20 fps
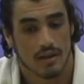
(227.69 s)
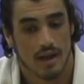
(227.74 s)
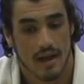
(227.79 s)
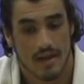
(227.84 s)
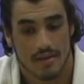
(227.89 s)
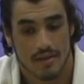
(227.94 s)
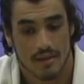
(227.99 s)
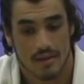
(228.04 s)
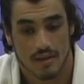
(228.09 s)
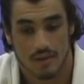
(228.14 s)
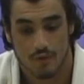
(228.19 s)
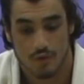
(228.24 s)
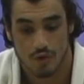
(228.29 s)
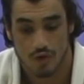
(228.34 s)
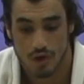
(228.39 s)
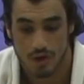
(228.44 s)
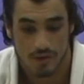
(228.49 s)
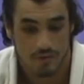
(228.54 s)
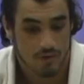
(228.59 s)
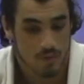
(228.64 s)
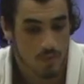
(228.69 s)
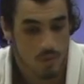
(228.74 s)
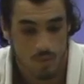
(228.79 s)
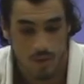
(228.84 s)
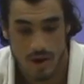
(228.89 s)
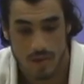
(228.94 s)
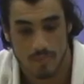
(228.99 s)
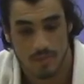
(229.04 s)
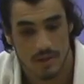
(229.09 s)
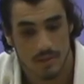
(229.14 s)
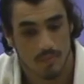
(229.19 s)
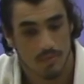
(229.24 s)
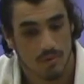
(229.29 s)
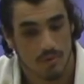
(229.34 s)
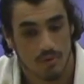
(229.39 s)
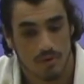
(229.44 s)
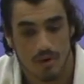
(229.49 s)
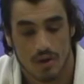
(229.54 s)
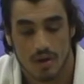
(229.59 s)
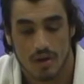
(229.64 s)
think if you're learning from the right
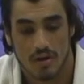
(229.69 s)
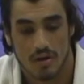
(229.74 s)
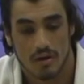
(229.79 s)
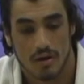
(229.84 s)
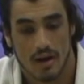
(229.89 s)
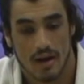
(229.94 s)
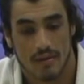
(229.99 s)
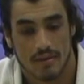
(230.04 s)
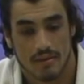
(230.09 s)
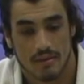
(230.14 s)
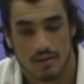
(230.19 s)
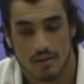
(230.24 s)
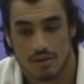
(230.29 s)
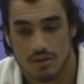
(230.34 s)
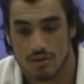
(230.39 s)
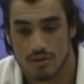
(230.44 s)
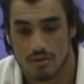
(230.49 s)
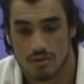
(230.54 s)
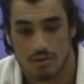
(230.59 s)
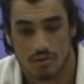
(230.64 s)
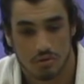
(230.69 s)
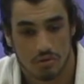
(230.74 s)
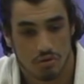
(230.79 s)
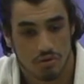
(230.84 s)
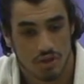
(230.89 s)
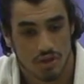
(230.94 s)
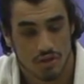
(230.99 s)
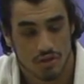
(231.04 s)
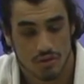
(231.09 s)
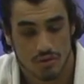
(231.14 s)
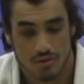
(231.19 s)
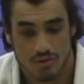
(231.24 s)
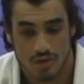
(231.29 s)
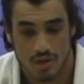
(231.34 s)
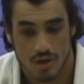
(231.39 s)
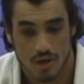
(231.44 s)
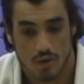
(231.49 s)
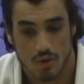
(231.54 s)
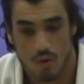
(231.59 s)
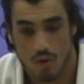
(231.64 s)
people, I think your jiu-jitsu is
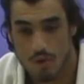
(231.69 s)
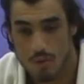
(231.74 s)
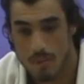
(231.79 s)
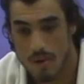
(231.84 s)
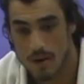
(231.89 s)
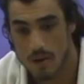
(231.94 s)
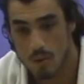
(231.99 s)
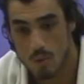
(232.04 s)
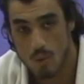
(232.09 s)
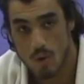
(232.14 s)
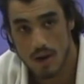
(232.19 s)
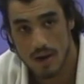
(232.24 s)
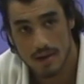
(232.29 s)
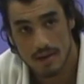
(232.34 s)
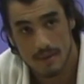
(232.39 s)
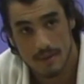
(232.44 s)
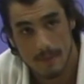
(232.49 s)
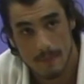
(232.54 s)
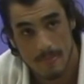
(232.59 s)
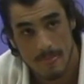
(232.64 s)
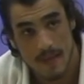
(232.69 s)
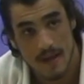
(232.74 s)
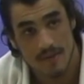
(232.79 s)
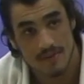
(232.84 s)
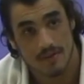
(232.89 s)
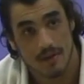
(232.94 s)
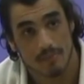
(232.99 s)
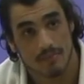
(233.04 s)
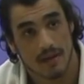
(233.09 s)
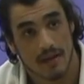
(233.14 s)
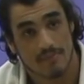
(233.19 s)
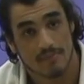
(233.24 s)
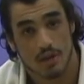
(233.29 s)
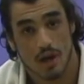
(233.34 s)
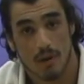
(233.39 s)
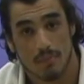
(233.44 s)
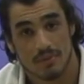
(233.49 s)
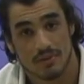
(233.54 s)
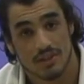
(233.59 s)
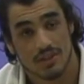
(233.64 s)
going to grow no matter what. Sometimes
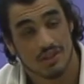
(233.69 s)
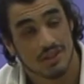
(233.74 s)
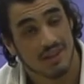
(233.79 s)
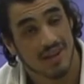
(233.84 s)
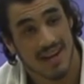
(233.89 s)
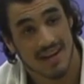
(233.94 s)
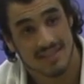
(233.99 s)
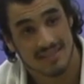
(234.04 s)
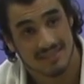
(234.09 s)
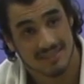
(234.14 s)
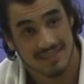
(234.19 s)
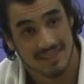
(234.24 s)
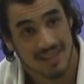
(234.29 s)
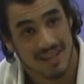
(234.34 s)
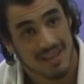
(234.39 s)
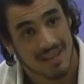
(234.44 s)
competition actually